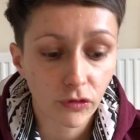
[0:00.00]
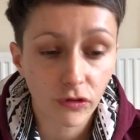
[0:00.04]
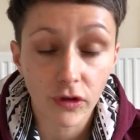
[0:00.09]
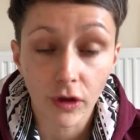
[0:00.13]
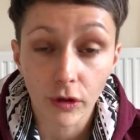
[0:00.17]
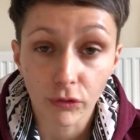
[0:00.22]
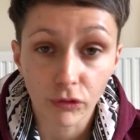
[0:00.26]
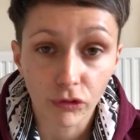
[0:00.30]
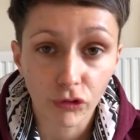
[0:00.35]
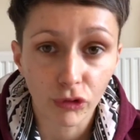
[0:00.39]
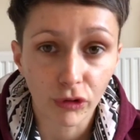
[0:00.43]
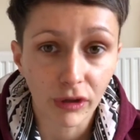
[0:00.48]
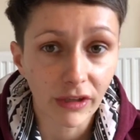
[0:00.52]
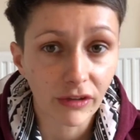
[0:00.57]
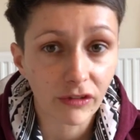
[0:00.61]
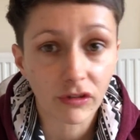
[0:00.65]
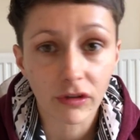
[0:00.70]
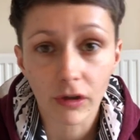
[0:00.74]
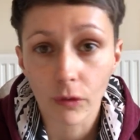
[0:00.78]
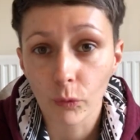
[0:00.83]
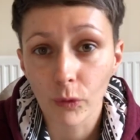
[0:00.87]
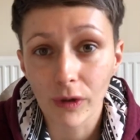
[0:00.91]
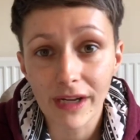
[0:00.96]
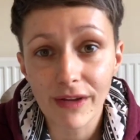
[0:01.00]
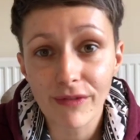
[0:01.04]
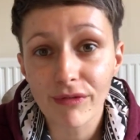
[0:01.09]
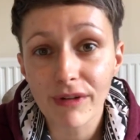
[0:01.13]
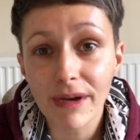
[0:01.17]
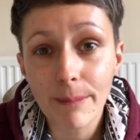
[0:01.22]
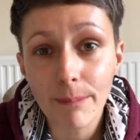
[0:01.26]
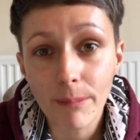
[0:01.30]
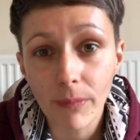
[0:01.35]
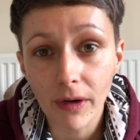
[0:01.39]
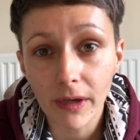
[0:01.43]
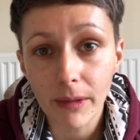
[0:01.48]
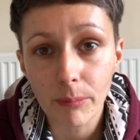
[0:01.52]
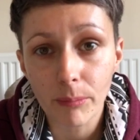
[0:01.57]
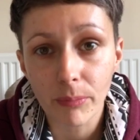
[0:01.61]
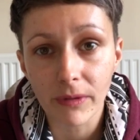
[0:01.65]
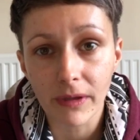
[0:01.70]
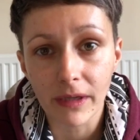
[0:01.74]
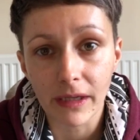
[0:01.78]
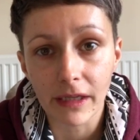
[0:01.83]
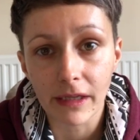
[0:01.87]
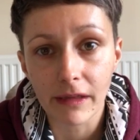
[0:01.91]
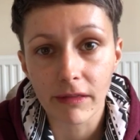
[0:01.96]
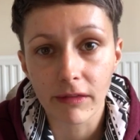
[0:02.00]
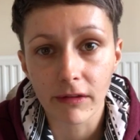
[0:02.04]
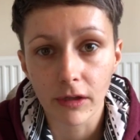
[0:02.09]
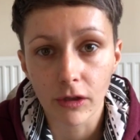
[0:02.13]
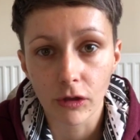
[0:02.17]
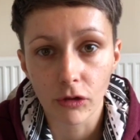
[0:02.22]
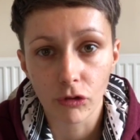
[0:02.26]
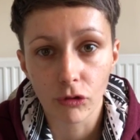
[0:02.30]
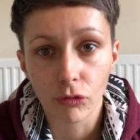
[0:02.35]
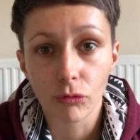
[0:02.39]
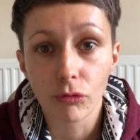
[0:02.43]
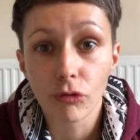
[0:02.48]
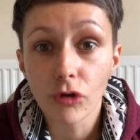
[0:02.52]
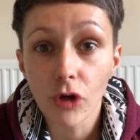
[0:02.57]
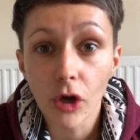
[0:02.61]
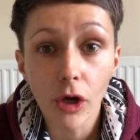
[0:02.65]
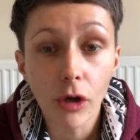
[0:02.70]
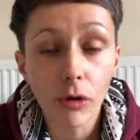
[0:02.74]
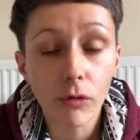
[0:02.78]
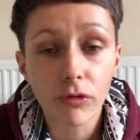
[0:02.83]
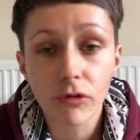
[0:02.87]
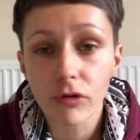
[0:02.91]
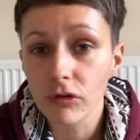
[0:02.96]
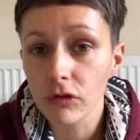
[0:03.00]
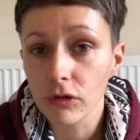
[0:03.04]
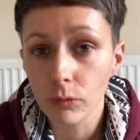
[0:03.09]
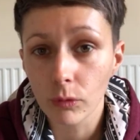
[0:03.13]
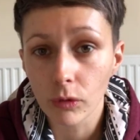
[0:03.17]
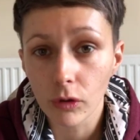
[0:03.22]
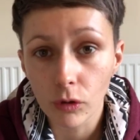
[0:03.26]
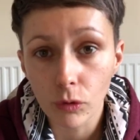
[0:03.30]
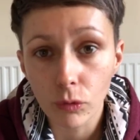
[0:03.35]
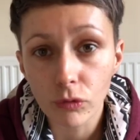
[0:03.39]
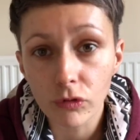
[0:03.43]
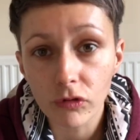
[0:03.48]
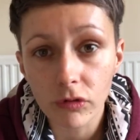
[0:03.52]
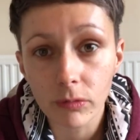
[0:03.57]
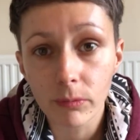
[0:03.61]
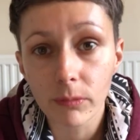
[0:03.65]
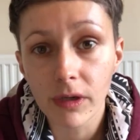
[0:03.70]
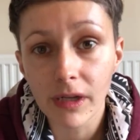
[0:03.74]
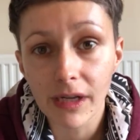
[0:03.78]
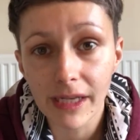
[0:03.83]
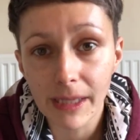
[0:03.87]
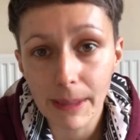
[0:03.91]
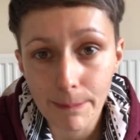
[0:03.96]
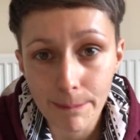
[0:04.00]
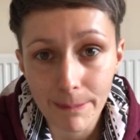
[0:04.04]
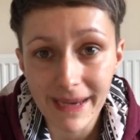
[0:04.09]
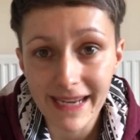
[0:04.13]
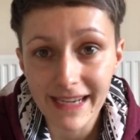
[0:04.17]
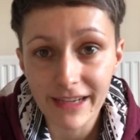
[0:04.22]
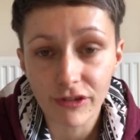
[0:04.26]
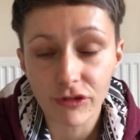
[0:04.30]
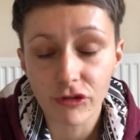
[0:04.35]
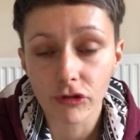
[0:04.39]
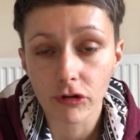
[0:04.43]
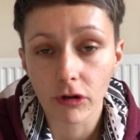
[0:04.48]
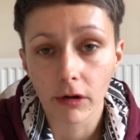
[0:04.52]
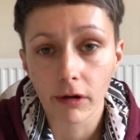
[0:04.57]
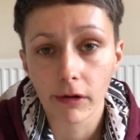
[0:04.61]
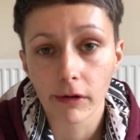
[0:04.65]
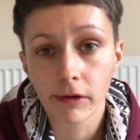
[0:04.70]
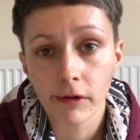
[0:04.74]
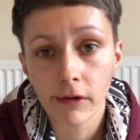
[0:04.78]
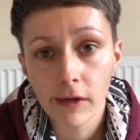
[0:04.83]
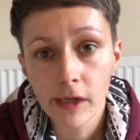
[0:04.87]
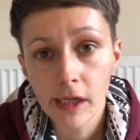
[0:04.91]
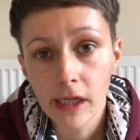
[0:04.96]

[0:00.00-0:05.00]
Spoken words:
those drinks, so whatever it might be that you know that you will ultimately binge on,